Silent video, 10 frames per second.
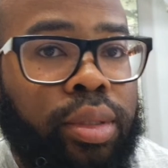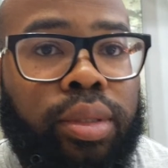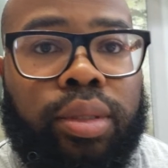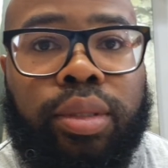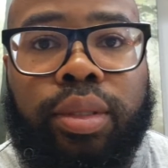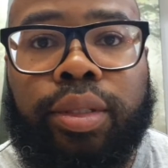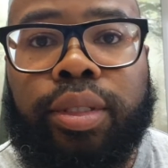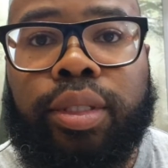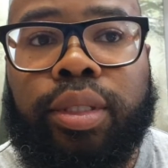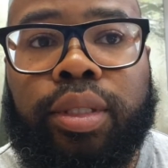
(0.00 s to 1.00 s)

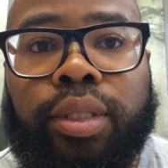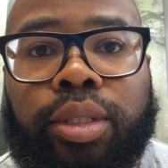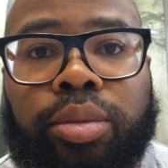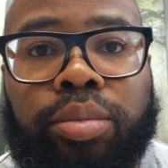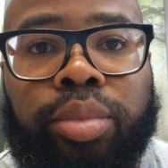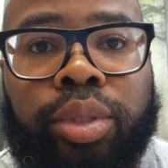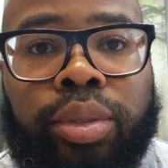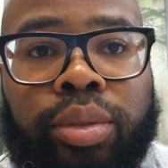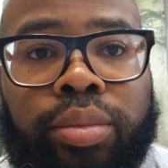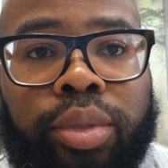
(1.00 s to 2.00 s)
Boom,
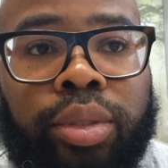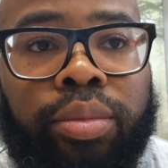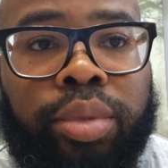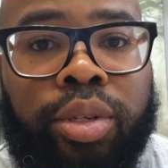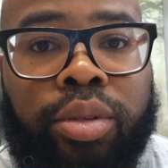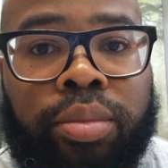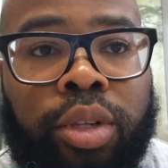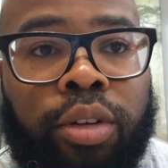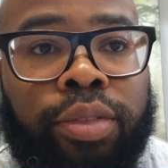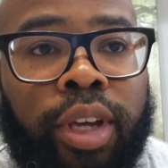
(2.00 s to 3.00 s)
boom, boom.
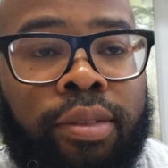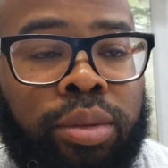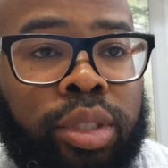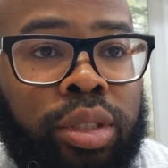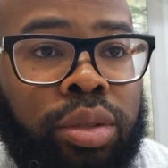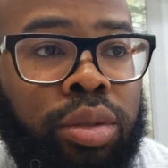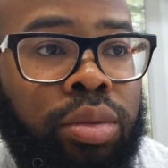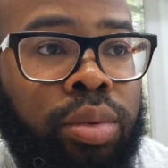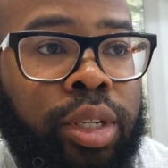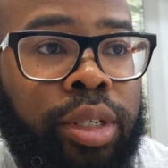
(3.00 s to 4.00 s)
Hopefully everyone's
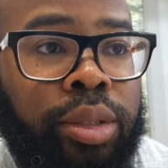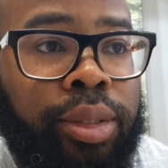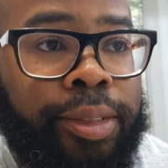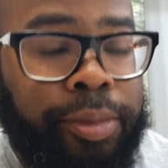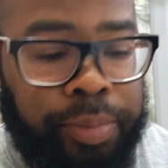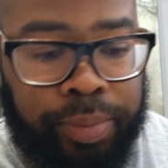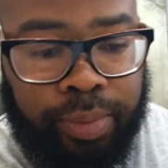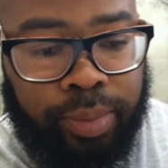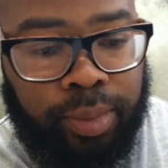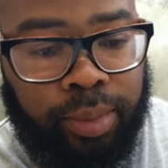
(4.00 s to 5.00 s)
doing well.
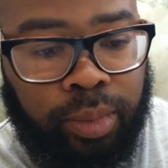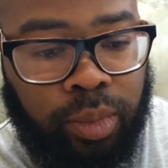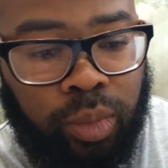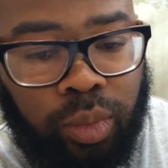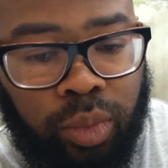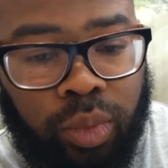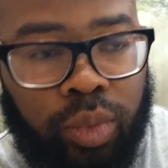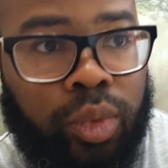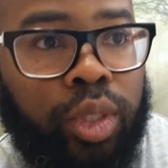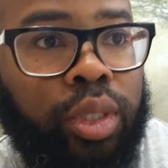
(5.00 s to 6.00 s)

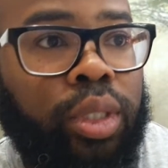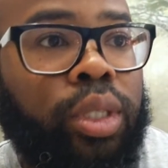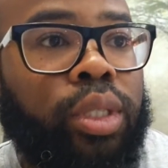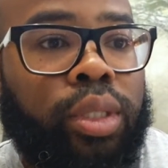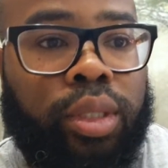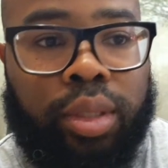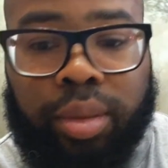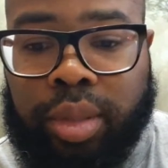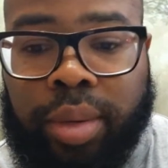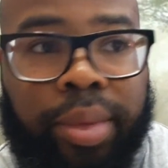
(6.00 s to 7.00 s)

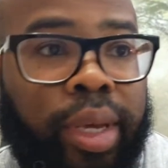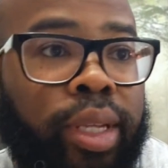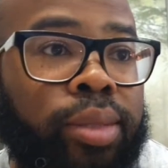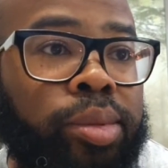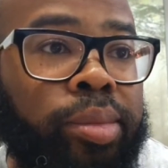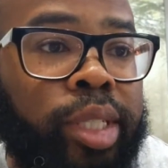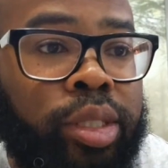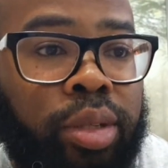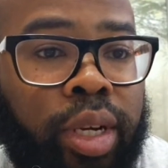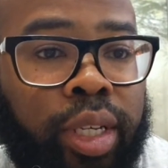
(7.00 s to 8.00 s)
Okay, let me make
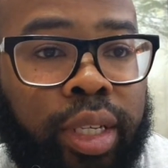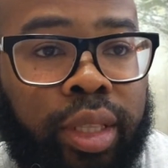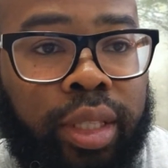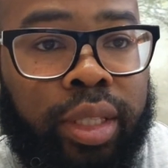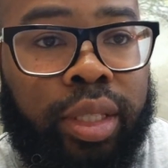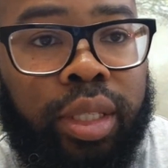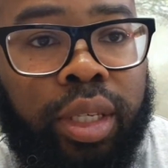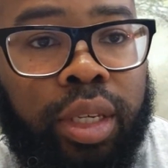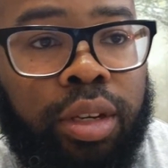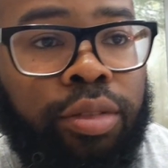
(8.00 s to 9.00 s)
sure I get this
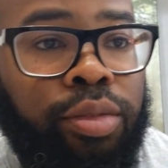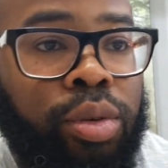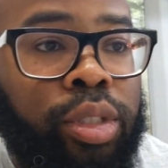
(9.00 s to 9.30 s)
here for